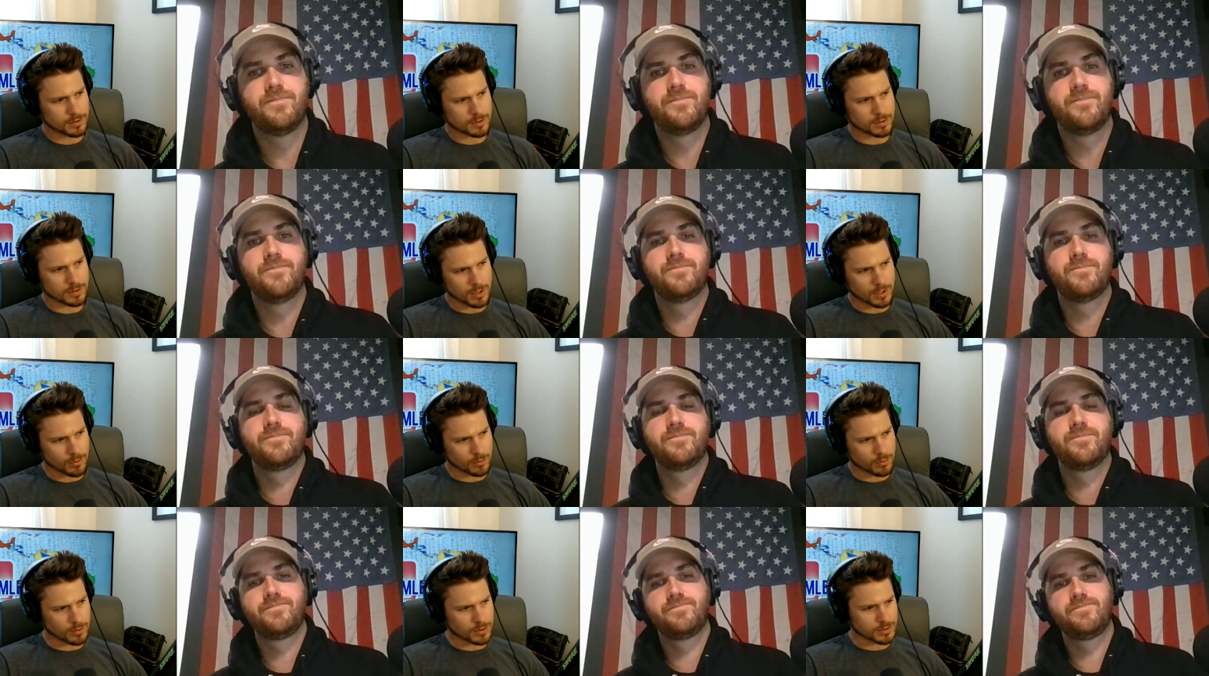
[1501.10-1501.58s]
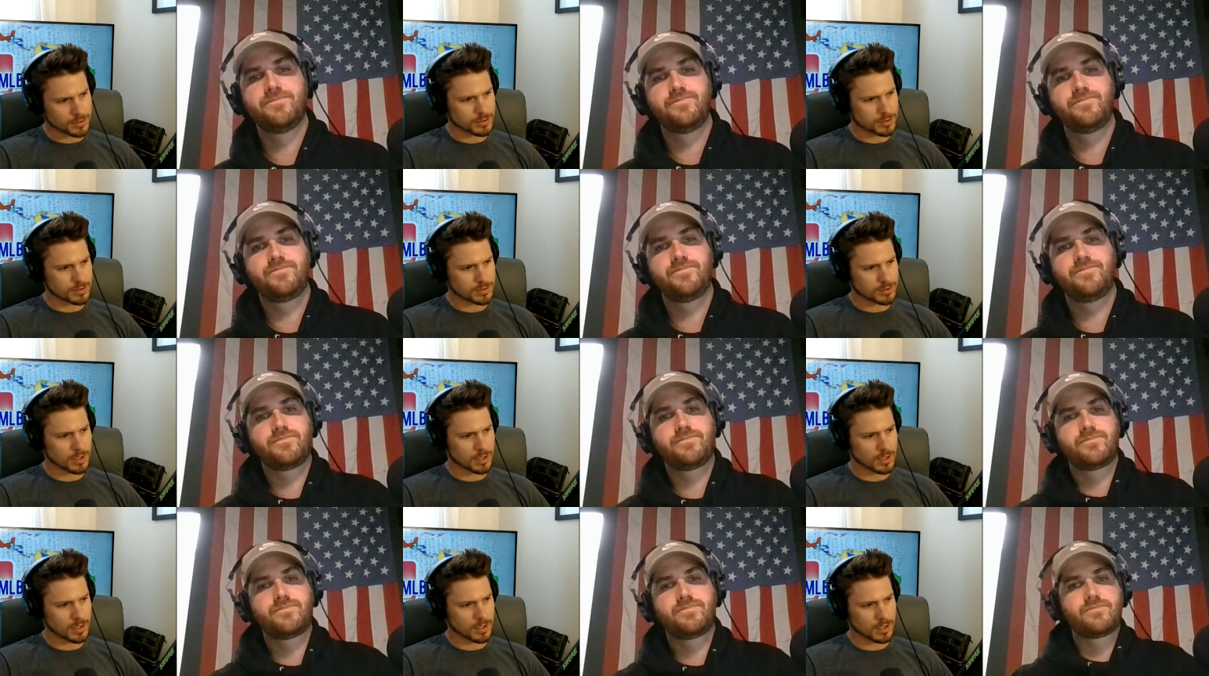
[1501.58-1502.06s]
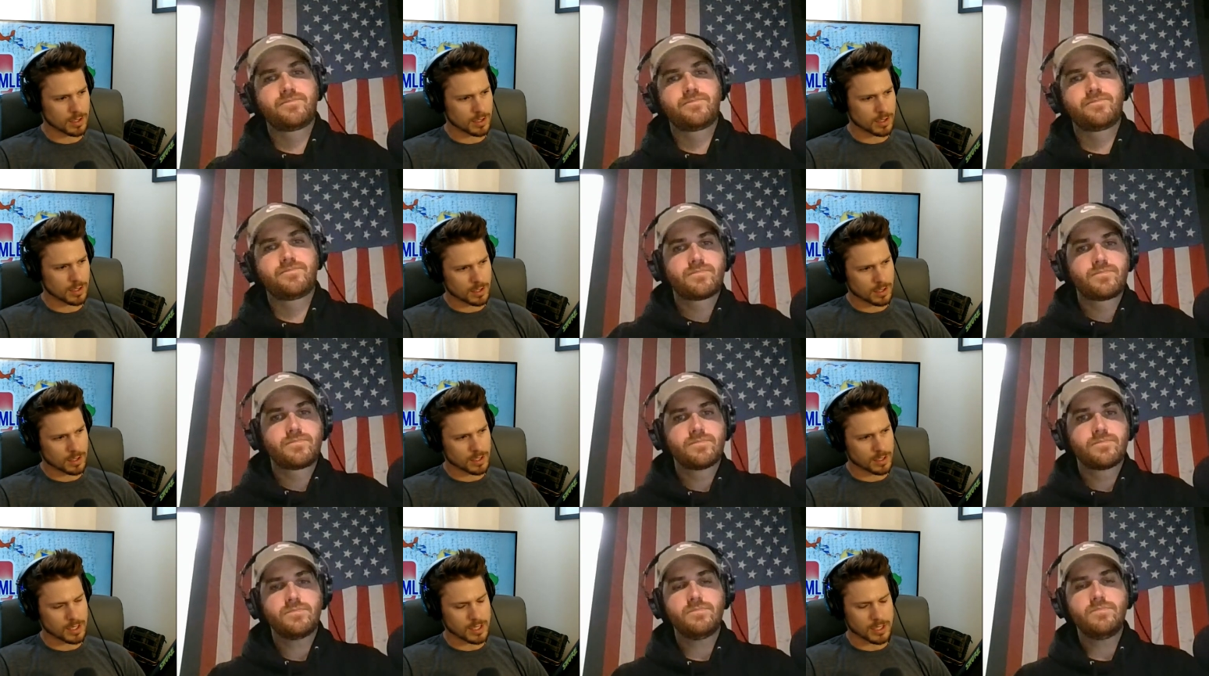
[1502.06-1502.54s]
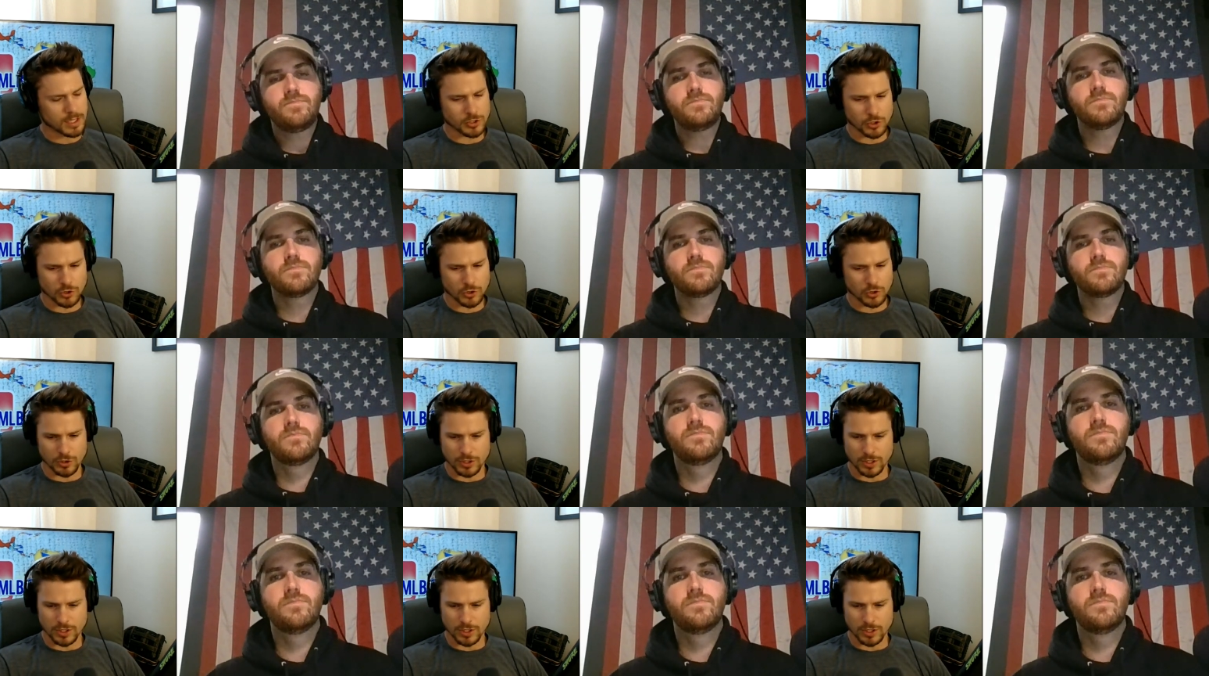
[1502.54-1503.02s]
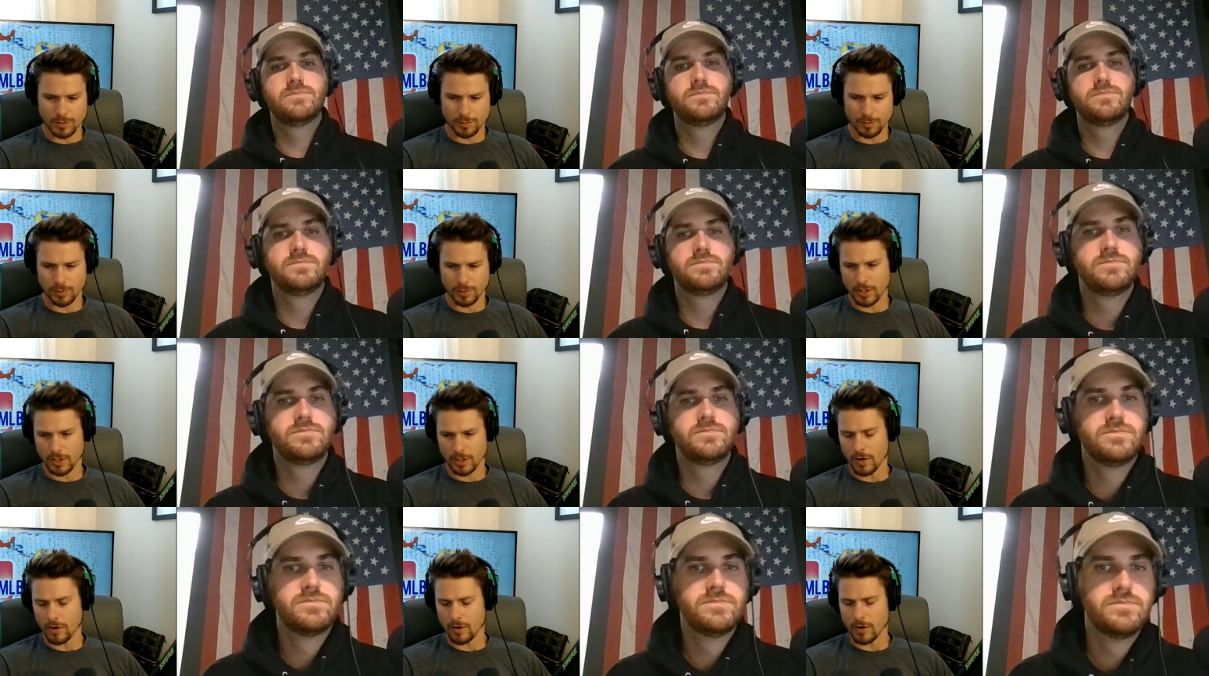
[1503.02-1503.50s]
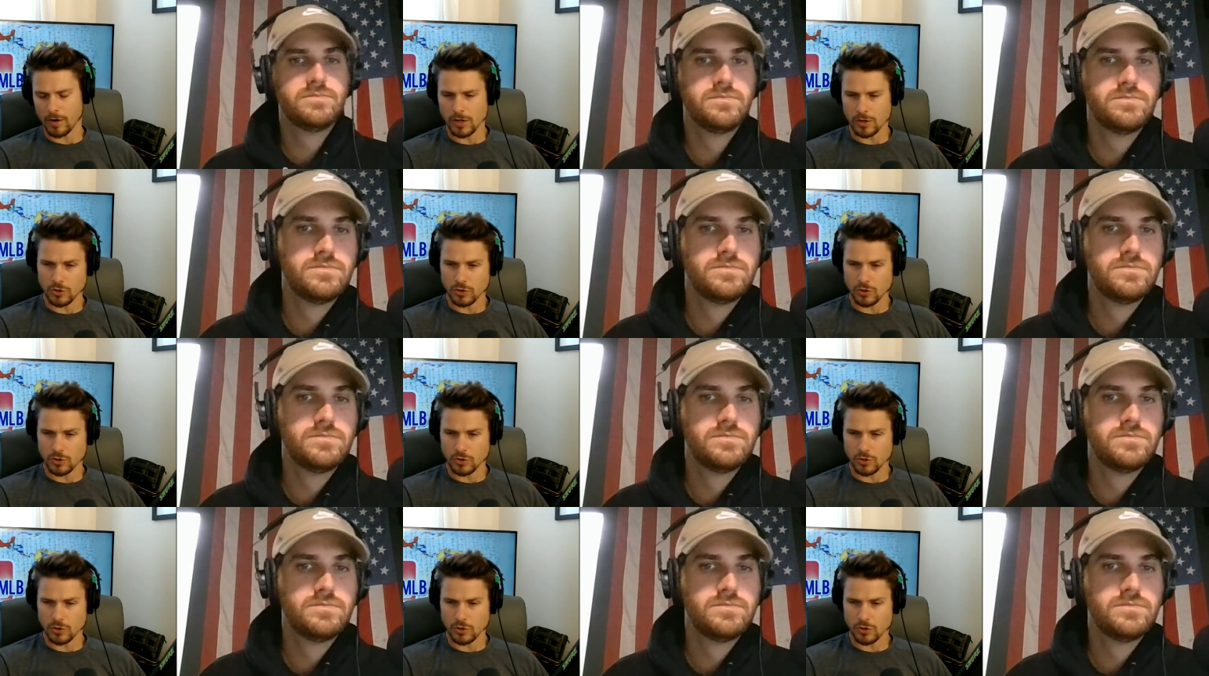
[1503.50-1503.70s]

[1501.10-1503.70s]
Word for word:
Speaker 1: there was uh, an interdisciplinary